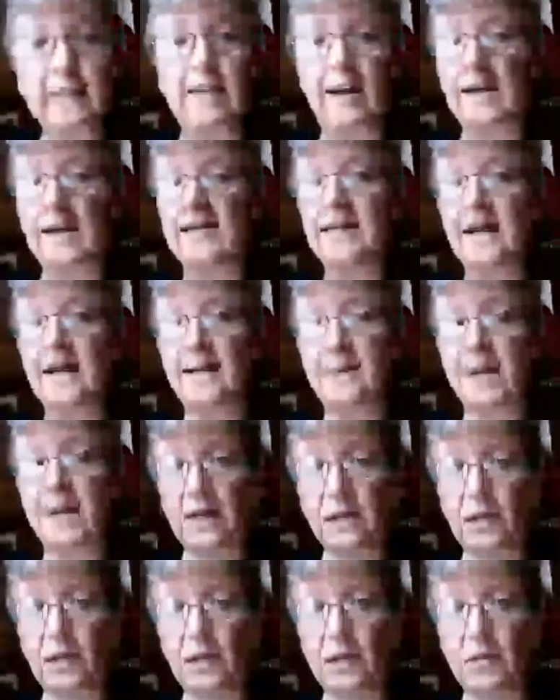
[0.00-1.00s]
a lot of times
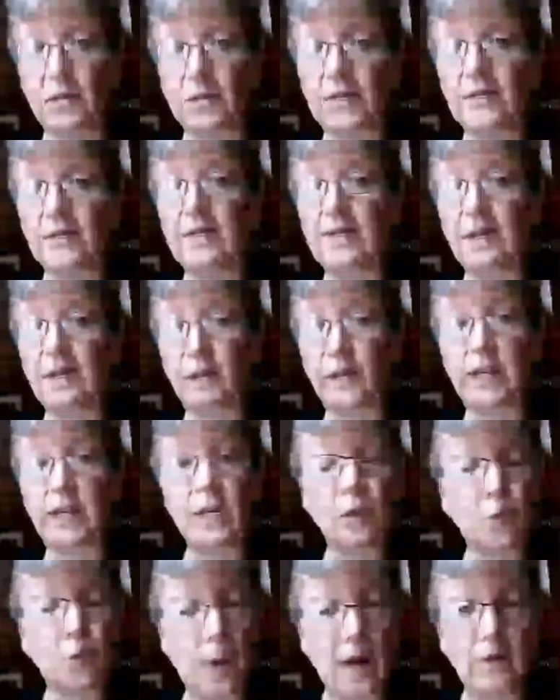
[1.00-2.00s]
I'll use the
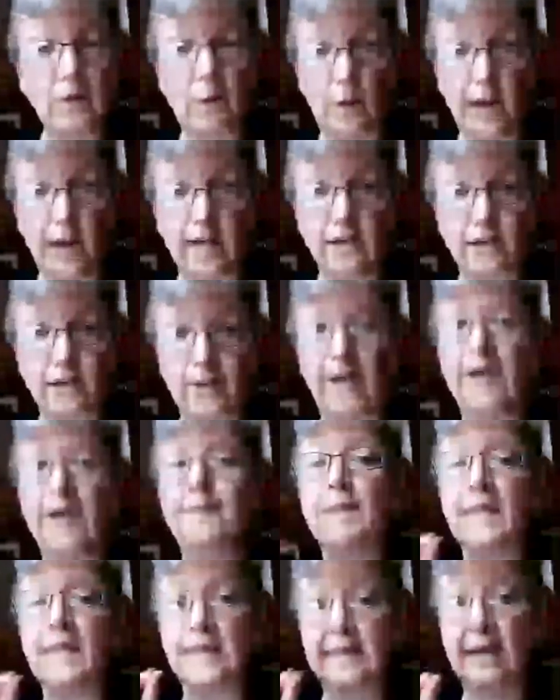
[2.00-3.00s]
Sulky 12 weight
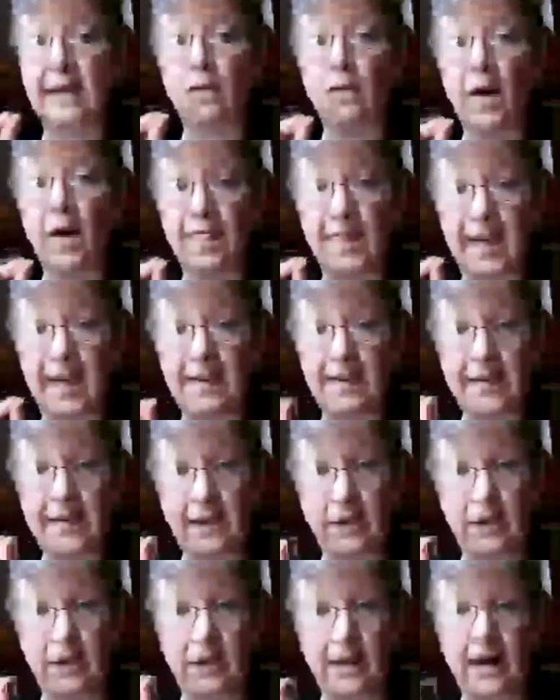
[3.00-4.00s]
thread because I want that
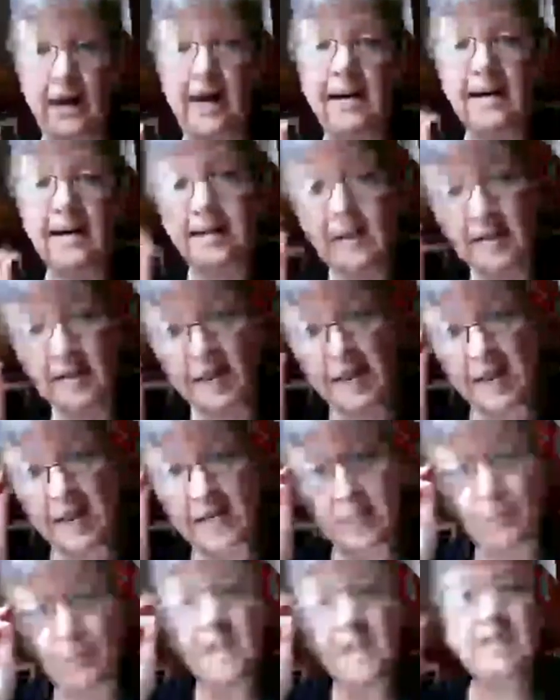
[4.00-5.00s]
thicker line
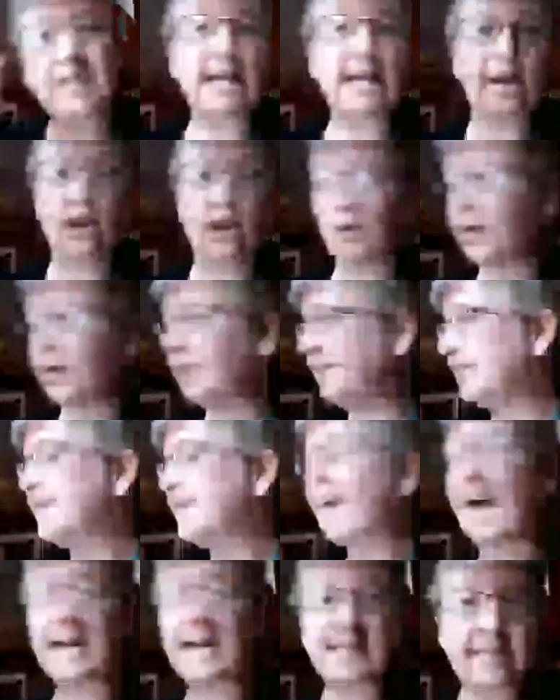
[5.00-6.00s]
especially on all these
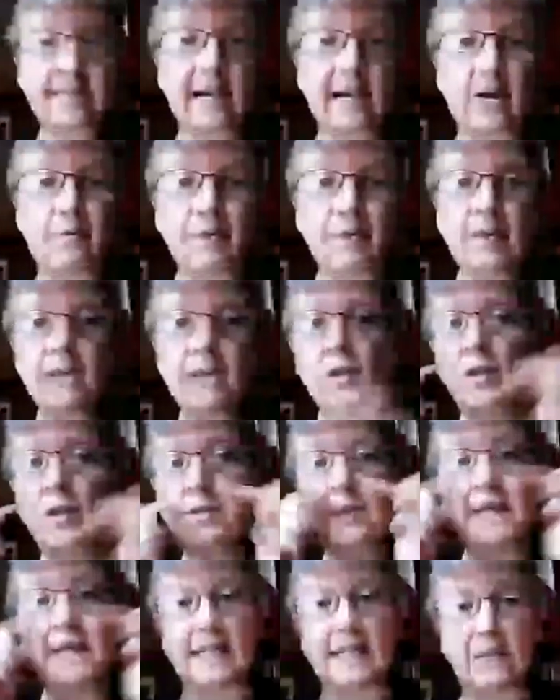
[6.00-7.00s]
cats that I've been
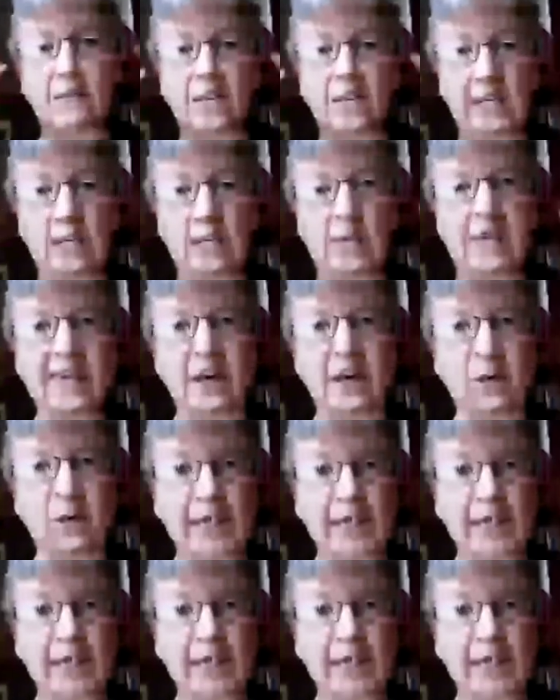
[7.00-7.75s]
doing because I really want their